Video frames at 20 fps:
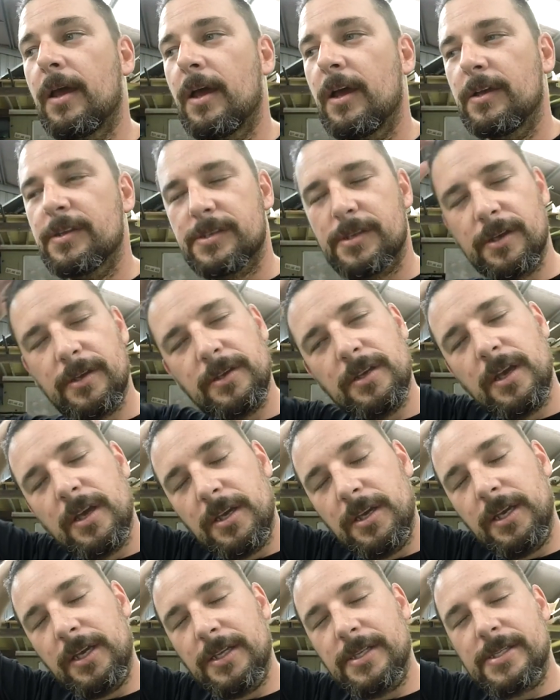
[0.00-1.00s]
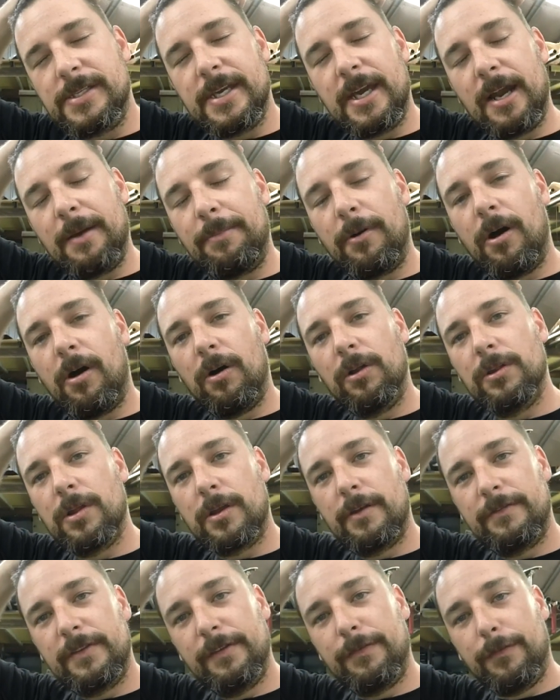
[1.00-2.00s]
So you can set up a whole lot
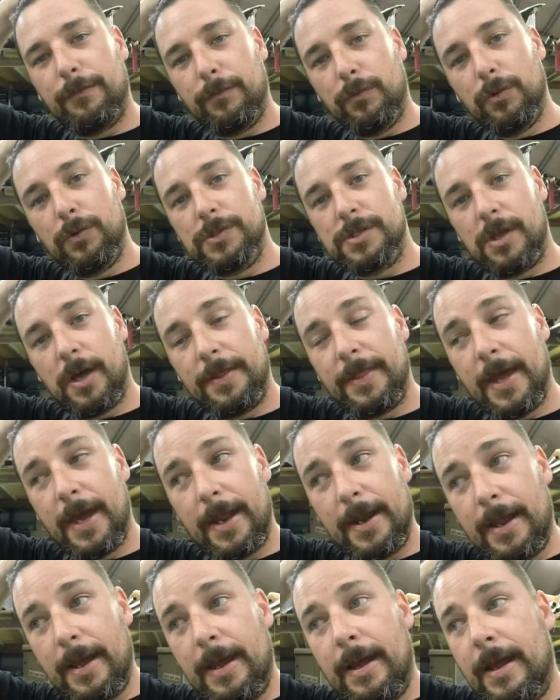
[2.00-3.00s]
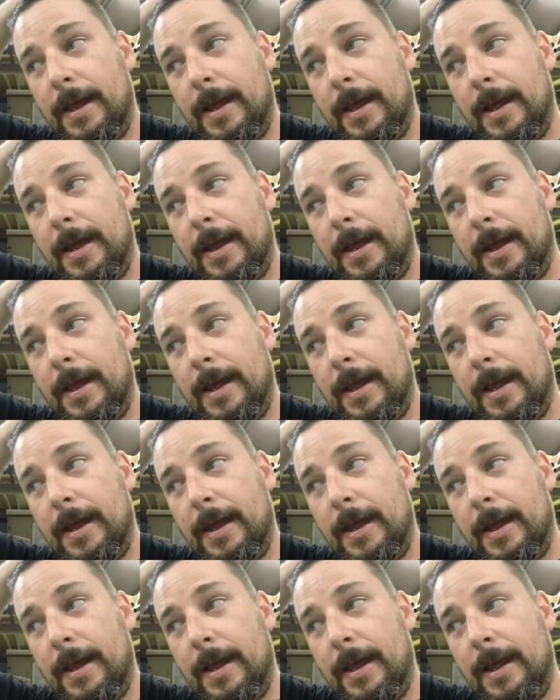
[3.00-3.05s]
of different rules like that.